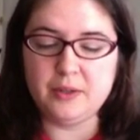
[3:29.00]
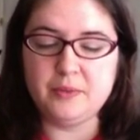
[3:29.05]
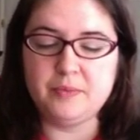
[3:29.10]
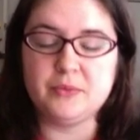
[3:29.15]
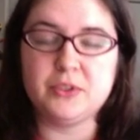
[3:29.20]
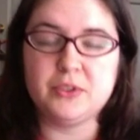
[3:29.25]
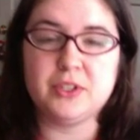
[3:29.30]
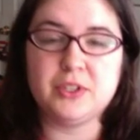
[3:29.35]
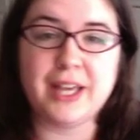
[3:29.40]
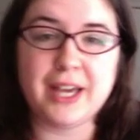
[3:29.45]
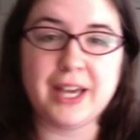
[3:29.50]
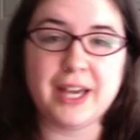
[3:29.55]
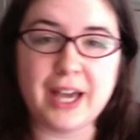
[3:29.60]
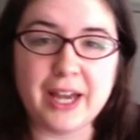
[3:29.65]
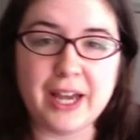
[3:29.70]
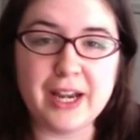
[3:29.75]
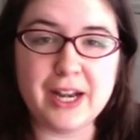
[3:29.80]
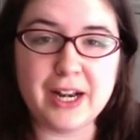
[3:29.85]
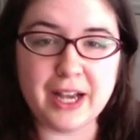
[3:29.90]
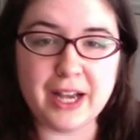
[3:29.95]
So that
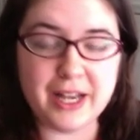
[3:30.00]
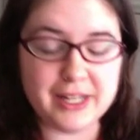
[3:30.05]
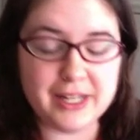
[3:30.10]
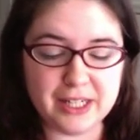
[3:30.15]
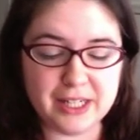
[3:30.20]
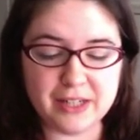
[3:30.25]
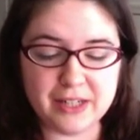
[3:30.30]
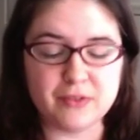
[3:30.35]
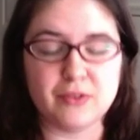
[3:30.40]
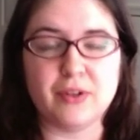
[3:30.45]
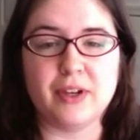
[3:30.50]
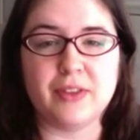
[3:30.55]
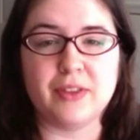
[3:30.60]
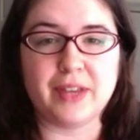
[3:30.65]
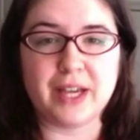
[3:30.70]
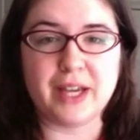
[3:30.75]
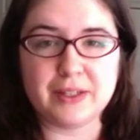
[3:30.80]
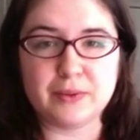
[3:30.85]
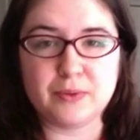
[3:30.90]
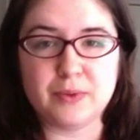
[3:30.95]
I didn't even write
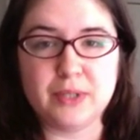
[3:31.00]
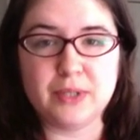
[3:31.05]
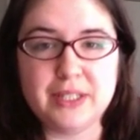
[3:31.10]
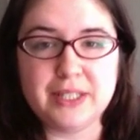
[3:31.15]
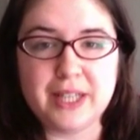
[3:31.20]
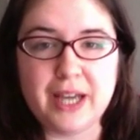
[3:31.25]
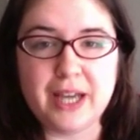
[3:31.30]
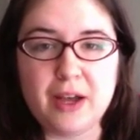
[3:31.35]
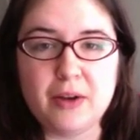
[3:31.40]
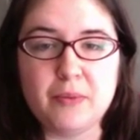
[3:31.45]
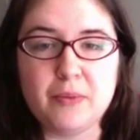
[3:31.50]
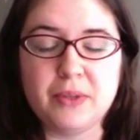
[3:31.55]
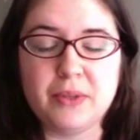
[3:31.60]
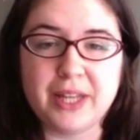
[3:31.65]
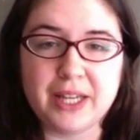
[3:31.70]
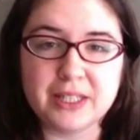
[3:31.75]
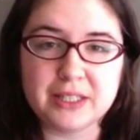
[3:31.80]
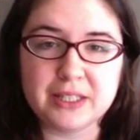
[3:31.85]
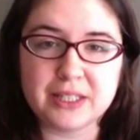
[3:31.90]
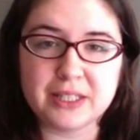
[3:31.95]
that one down, but
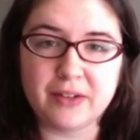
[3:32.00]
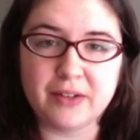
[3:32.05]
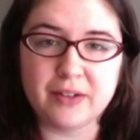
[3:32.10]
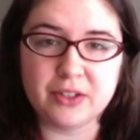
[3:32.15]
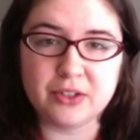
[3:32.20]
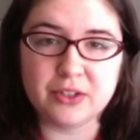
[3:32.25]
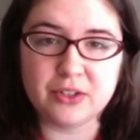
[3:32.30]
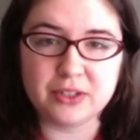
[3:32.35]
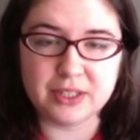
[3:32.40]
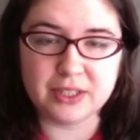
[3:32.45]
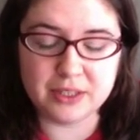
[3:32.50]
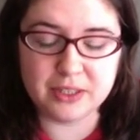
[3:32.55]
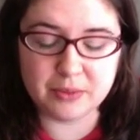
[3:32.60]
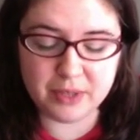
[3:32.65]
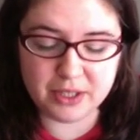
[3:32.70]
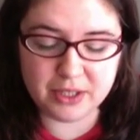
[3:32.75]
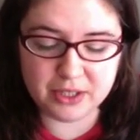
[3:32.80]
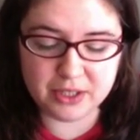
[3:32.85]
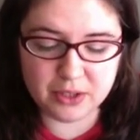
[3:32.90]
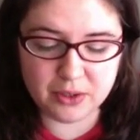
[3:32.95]
that's kind of interesting to
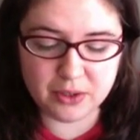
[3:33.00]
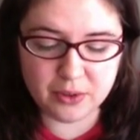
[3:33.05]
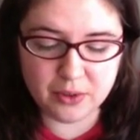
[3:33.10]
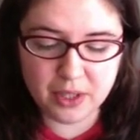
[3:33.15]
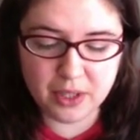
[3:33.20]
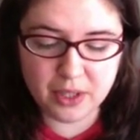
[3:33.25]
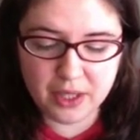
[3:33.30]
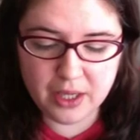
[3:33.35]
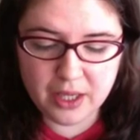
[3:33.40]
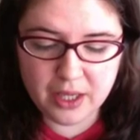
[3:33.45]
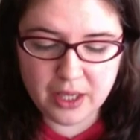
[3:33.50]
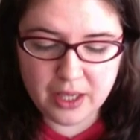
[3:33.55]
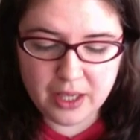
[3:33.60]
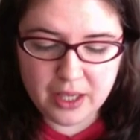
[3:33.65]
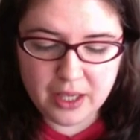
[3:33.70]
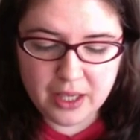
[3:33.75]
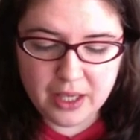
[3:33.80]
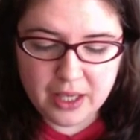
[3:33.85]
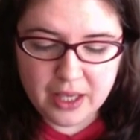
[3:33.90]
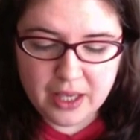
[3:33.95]
me too.
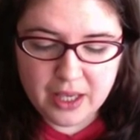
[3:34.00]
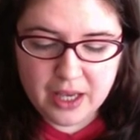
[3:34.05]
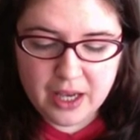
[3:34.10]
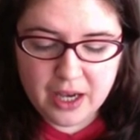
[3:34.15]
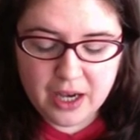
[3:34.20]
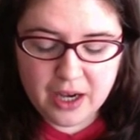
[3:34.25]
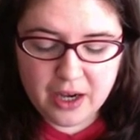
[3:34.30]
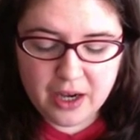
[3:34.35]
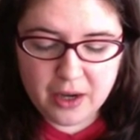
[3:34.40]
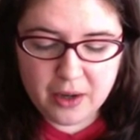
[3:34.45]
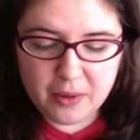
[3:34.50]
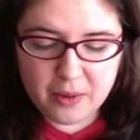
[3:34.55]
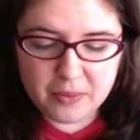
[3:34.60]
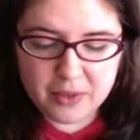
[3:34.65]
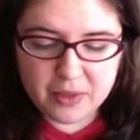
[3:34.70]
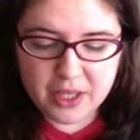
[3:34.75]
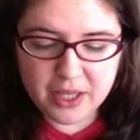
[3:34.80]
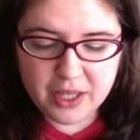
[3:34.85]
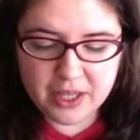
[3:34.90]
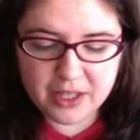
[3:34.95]

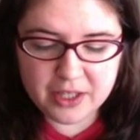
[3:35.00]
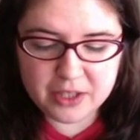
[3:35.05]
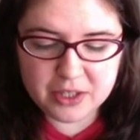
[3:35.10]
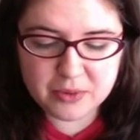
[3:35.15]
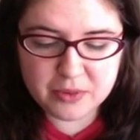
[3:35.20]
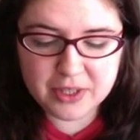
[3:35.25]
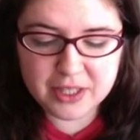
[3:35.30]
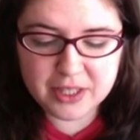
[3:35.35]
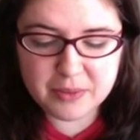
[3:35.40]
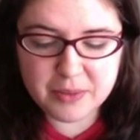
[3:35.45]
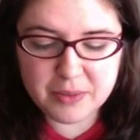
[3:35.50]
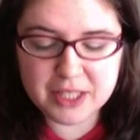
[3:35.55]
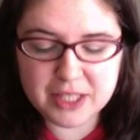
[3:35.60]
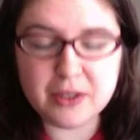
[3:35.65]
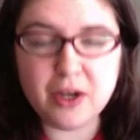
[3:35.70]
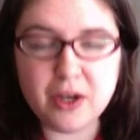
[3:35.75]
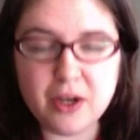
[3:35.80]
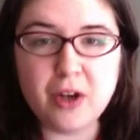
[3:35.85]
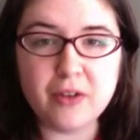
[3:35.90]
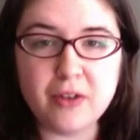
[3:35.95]
So
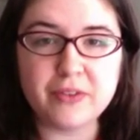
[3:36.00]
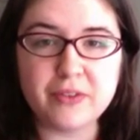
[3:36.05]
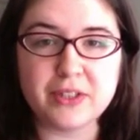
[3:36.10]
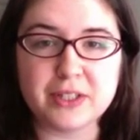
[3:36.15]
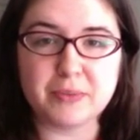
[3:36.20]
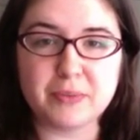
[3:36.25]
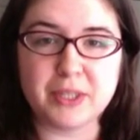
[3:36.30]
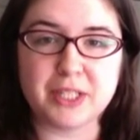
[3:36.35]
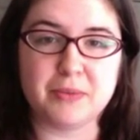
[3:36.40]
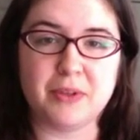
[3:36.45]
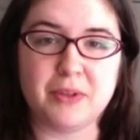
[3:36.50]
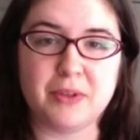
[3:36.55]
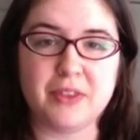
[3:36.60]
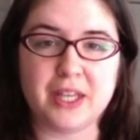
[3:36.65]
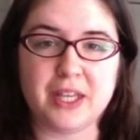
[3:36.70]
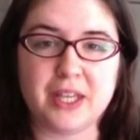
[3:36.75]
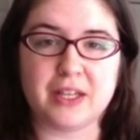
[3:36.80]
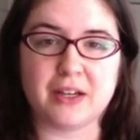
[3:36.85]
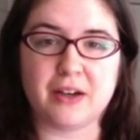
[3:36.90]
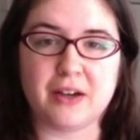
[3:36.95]
all of this makes me
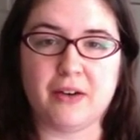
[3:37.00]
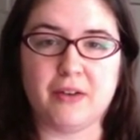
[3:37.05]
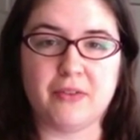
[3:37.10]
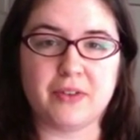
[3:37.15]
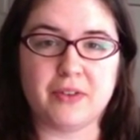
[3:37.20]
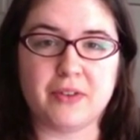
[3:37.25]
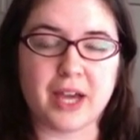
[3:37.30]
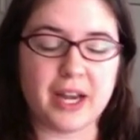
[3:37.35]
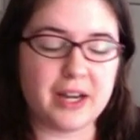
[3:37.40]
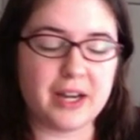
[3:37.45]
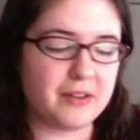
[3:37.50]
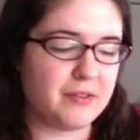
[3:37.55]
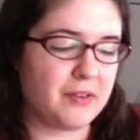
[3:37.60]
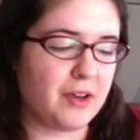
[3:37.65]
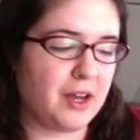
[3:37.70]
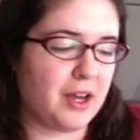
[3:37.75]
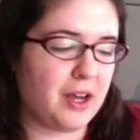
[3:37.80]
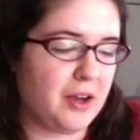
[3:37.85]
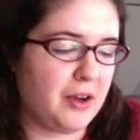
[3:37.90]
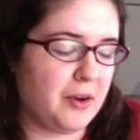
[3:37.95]
think of kind of
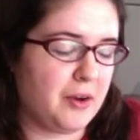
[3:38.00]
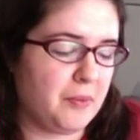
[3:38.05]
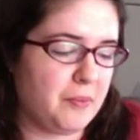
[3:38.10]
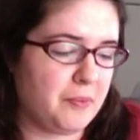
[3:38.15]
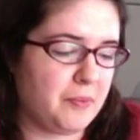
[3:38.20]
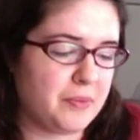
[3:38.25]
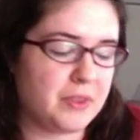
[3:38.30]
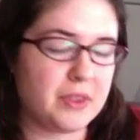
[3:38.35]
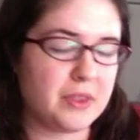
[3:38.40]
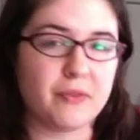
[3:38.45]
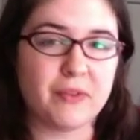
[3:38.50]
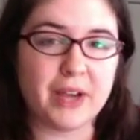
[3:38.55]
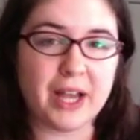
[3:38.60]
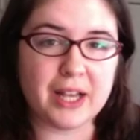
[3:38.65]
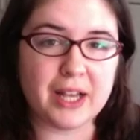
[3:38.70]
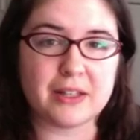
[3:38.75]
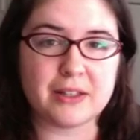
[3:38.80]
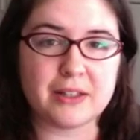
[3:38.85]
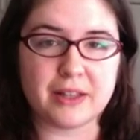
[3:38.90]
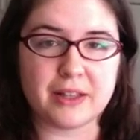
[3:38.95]
the
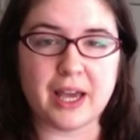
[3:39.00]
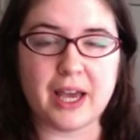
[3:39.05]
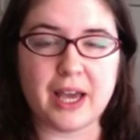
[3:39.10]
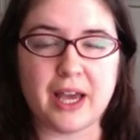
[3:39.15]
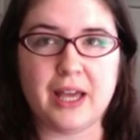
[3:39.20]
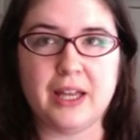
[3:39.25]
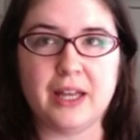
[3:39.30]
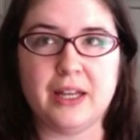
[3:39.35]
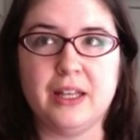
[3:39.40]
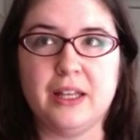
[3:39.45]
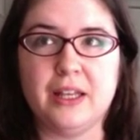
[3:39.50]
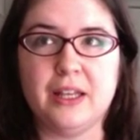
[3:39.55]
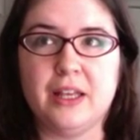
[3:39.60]
fact that